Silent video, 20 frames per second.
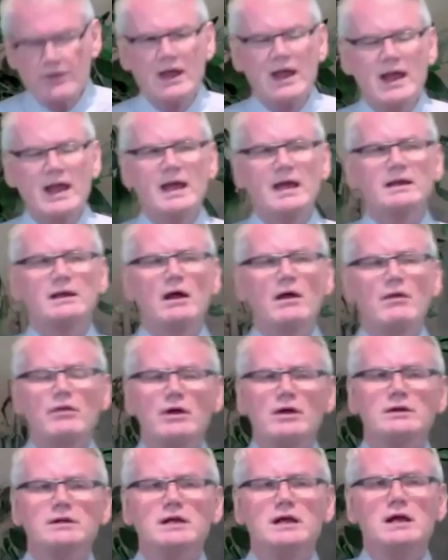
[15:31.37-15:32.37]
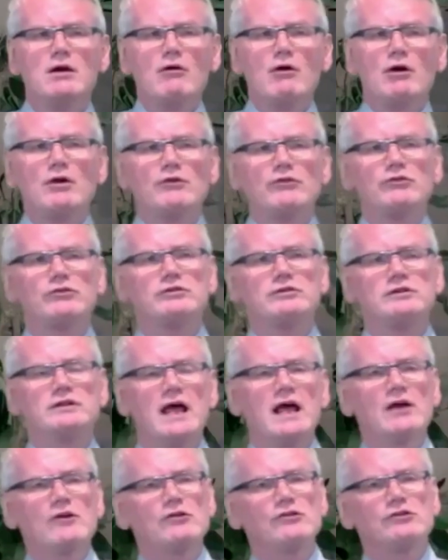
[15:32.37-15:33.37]
then the nearest
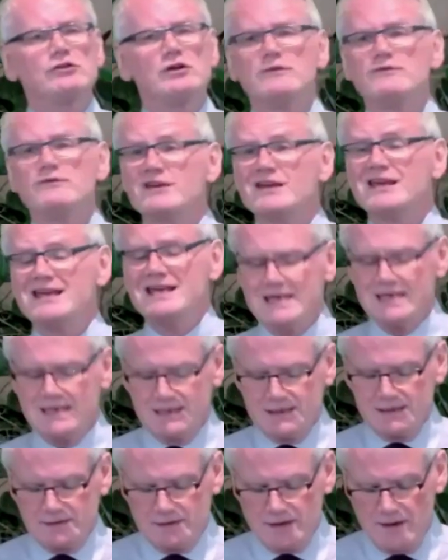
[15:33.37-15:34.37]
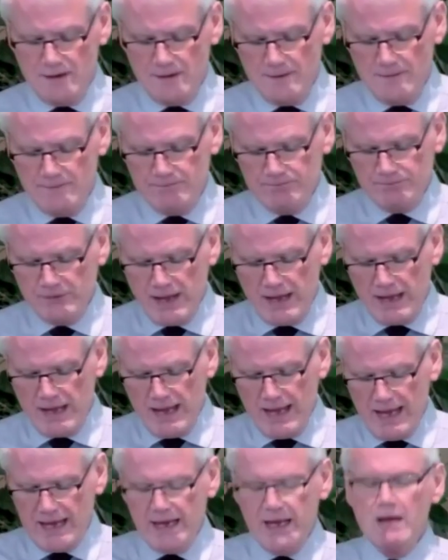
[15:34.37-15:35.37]
next of kin
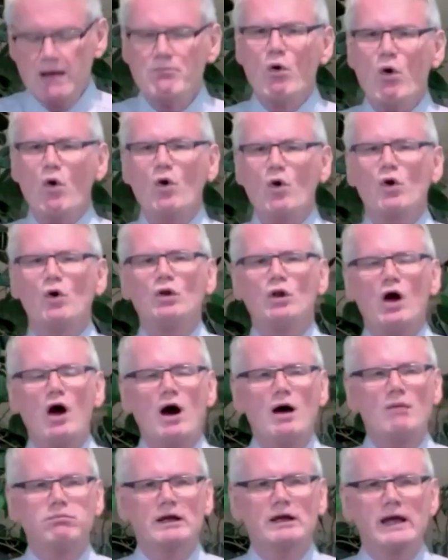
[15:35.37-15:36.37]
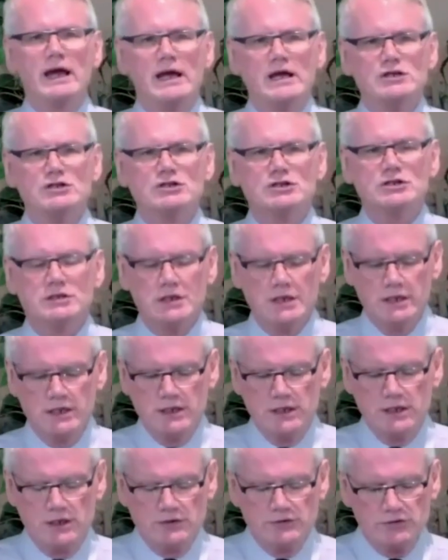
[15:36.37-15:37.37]
had a moral obligation
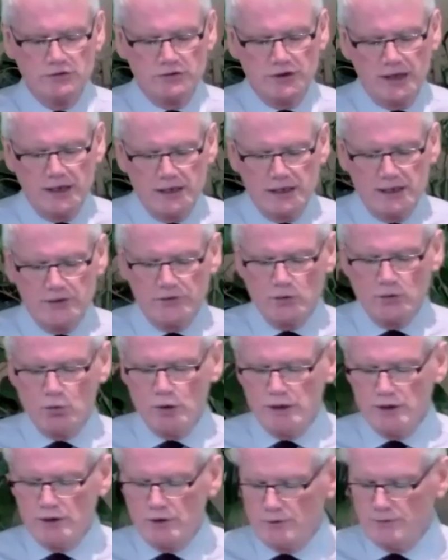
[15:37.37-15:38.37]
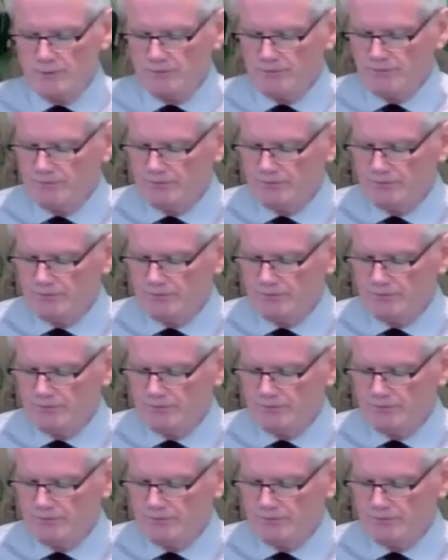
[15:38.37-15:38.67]
to take in the widow.